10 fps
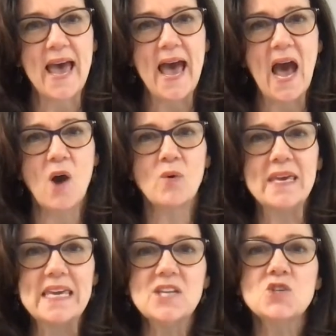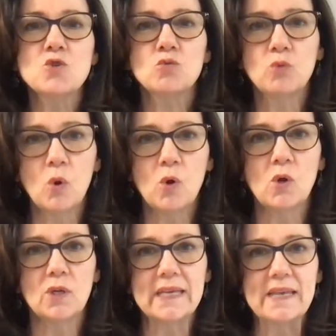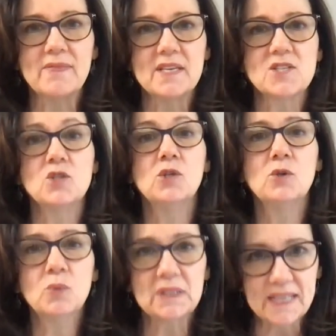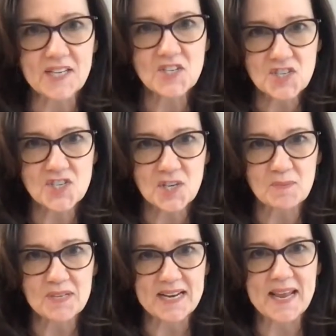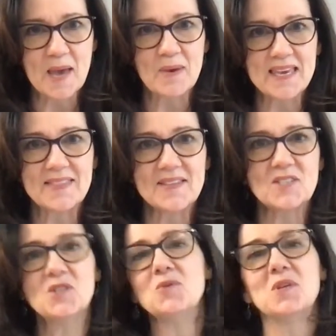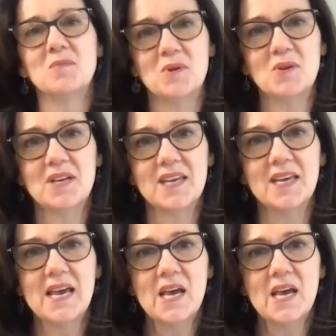how each role in this new relationship dynamic in this new community